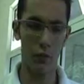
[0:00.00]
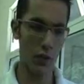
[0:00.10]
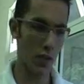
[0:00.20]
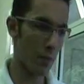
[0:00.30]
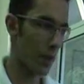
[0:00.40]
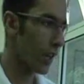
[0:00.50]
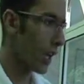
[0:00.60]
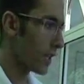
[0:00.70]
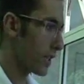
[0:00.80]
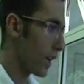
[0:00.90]
for
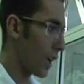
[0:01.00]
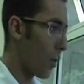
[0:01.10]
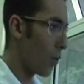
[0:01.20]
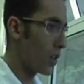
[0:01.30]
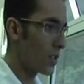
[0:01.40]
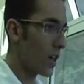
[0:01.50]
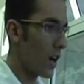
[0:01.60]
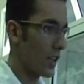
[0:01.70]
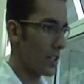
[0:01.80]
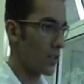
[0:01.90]
example, it's like which
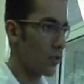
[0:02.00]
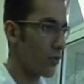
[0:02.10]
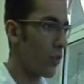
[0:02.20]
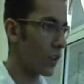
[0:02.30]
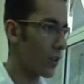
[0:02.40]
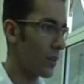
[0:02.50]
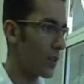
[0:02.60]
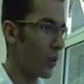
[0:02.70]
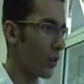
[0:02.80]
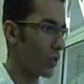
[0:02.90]
side is 40
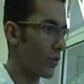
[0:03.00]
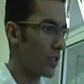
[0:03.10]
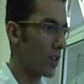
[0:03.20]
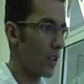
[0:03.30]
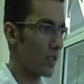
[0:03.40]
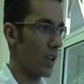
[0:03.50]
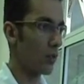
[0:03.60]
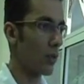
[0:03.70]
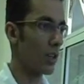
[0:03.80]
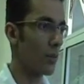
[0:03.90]
meter or which side is
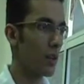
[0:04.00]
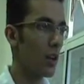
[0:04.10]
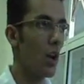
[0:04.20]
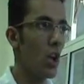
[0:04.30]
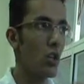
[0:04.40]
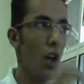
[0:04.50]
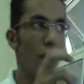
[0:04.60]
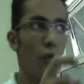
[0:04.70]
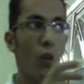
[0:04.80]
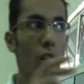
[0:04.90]
like 20 meter. So
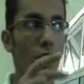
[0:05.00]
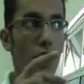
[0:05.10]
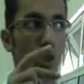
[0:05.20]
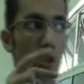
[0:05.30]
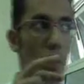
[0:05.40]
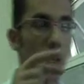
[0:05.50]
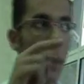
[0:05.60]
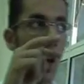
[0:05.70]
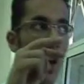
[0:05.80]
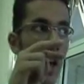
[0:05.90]
I've only
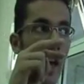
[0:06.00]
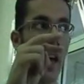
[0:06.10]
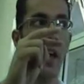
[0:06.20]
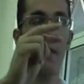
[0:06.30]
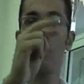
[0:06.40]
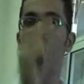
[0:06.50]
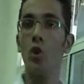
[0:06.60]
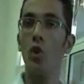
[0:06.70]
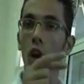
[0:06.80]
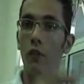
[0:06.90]
chosen
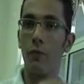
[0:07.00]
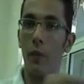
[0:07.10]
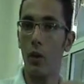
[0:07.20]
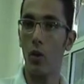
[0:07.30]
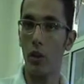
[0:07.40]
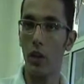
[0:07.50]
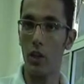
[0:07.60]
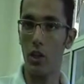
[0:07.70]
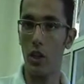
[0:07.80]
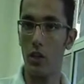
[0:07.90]
2 of my
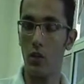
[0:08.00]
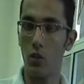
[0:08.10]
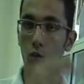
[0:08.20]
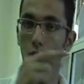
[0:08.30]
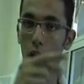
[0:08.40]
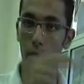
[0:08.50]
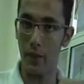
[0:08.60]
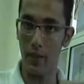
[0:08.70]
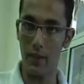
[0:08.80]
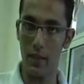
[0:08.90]
coordinations, 2 of my
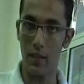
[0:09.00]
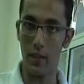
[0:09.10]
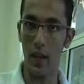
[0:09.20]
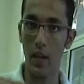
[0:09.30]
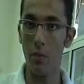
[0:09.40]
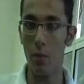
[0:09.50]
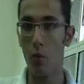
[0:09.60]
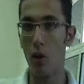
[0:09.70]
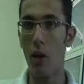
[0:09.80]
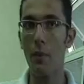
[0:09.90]
distances. And in my
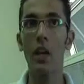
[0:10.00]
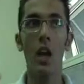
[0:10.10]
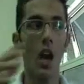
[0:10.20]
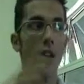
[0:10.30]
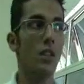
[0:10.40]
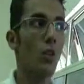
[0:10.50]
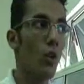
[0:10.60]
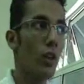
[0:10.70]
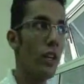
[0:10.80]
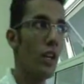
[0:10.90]
programming, I set
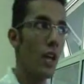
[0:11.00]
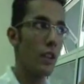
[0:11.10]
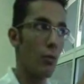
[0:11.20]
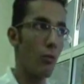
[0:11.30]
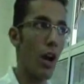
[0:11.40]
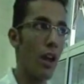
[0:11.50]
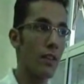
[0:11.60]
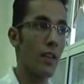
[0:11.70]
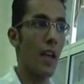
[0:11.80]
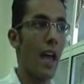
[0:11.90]
only the right
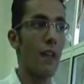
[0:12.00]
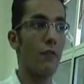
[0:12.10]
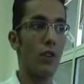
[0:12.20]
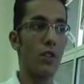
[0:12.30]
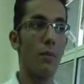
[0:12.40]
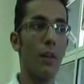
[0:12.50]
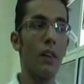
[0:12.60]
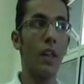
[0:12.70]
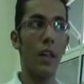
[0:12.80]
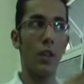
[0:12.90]
and, for
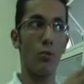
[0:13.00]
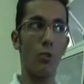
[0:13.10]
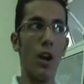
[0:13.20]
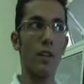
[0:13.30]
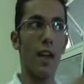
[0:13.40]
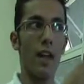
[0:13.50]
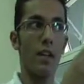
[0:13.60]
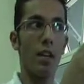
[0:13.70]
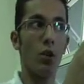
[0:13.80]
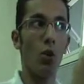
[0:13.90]
example, the right
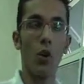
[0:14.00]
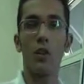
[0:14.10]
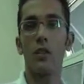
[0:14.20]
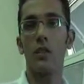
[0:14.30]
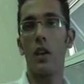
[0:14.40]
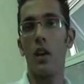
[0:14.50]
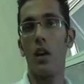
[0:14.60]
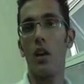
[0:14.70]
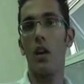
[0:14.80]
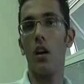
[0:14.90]
and north
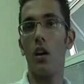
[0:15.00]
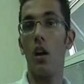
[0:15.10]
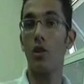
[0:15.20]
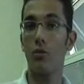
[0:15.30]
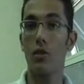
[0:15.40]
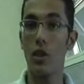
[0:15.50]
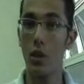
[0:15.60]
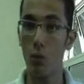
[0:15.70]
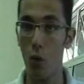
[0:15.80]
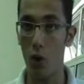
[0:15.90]

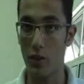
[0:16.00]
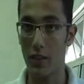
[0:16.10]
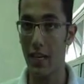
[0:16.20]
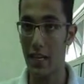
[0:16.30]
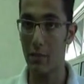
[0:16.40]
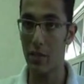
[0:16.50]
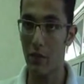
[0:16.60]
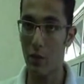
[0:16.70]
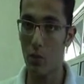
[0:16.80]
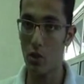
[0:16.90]
ultrasonic wards in a
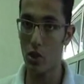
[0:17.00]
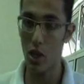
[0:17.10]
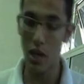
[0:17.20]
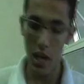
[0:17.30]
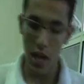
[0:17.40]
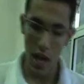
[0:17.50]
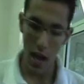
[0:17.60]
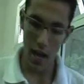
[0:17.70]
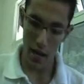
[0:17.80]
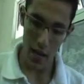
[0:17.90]
specific position.
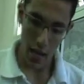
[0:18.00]
And